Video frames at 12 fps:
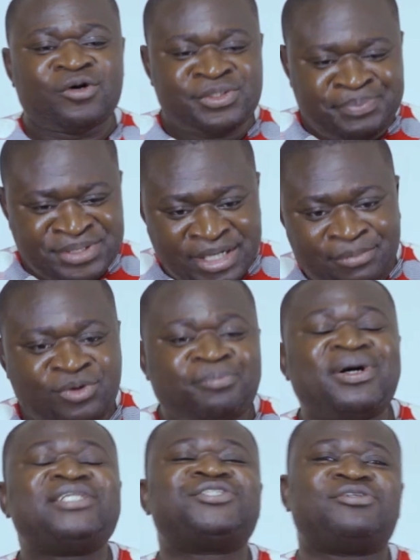hospitable
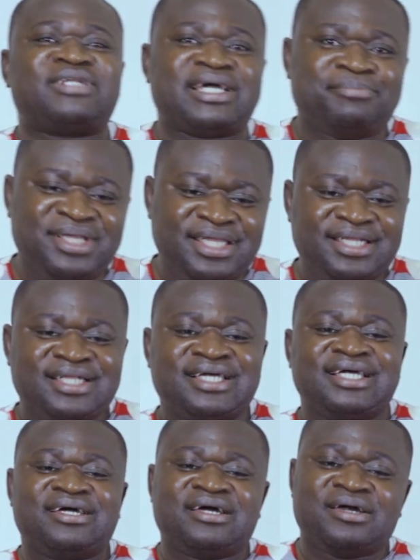person, I mean,
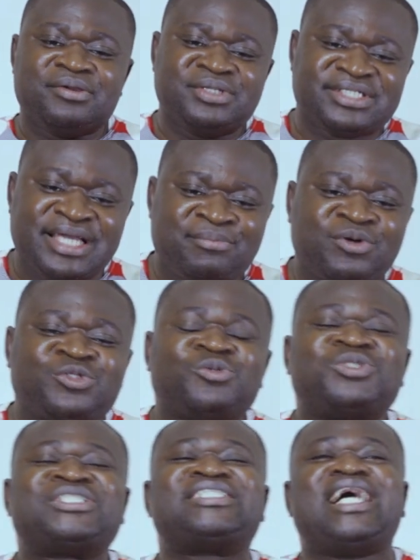is able to
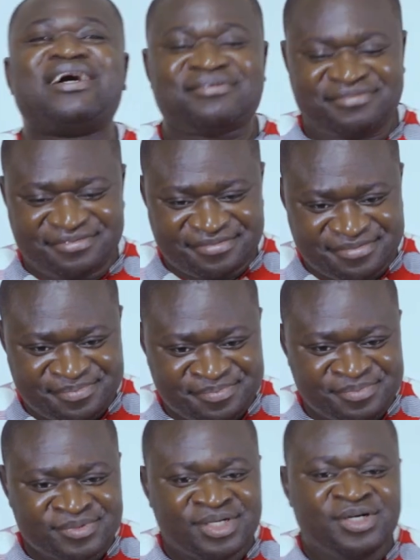serve.
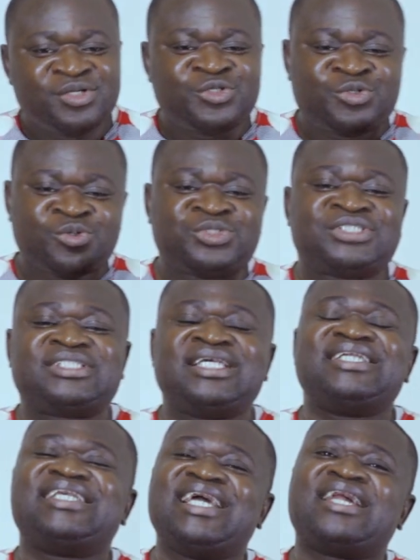To see
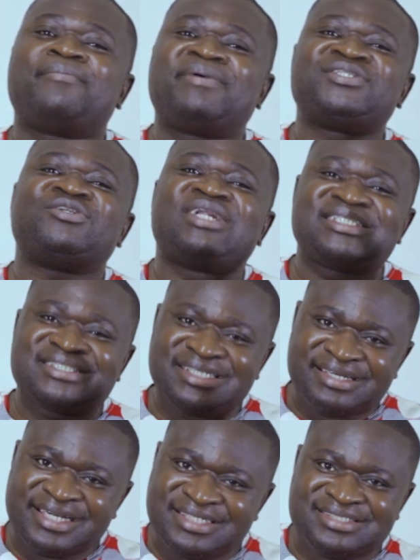the other person as
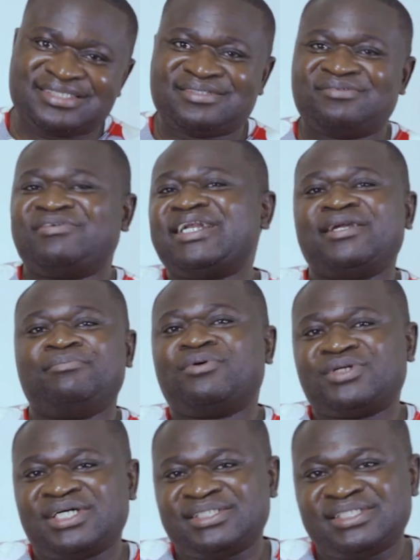great, very
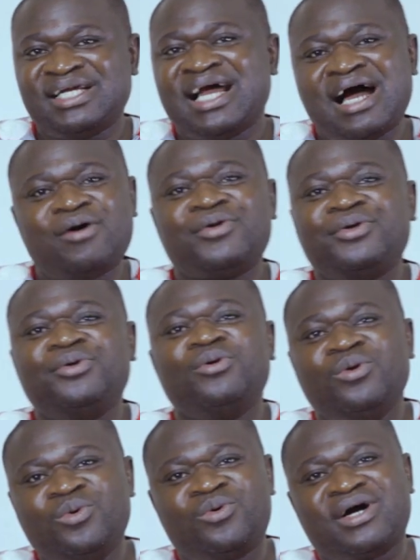important. How do you
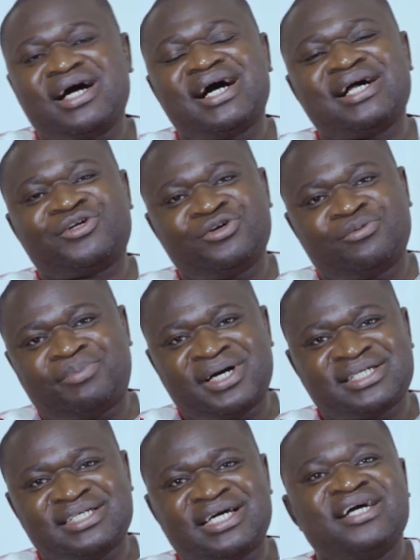look at your
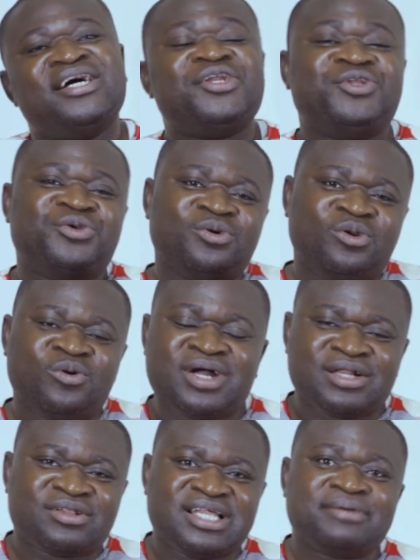partner? Do you look
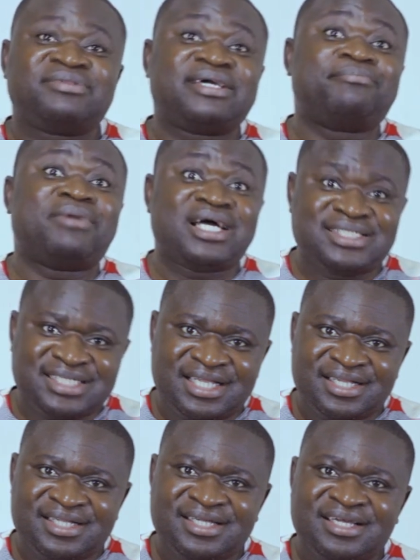at them, they matter,
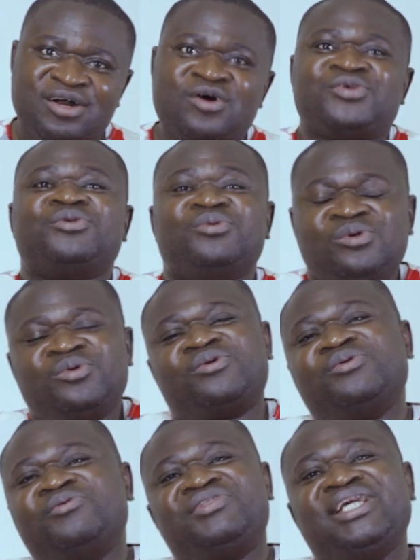or you look,
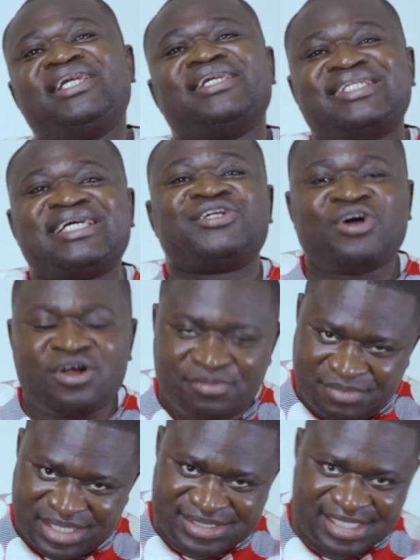you think they don't
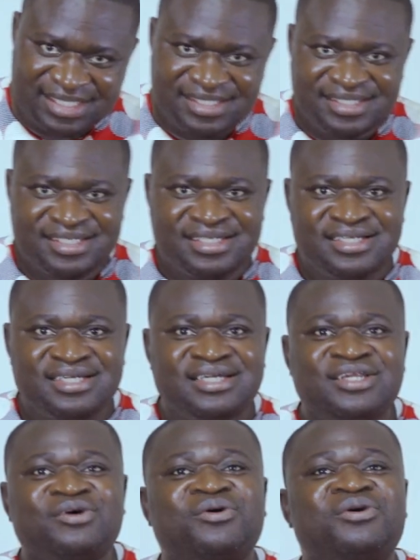matter?
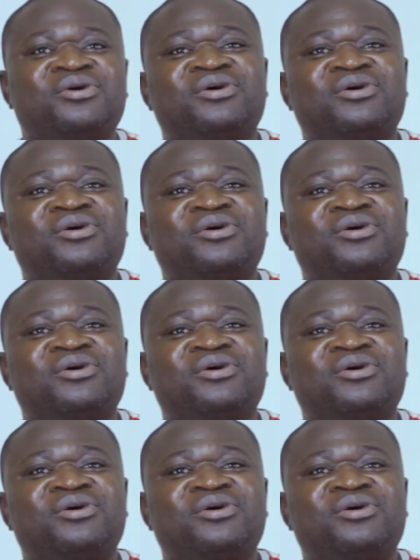No.